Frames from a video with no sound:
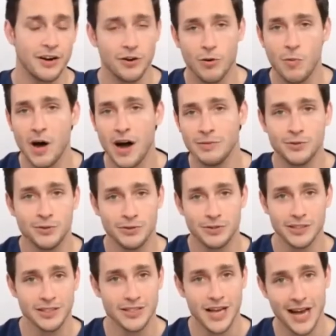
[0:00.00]
I don't know why I'm
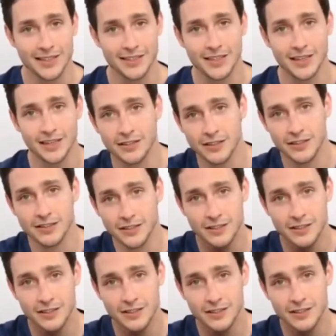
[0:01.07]
doing this accent.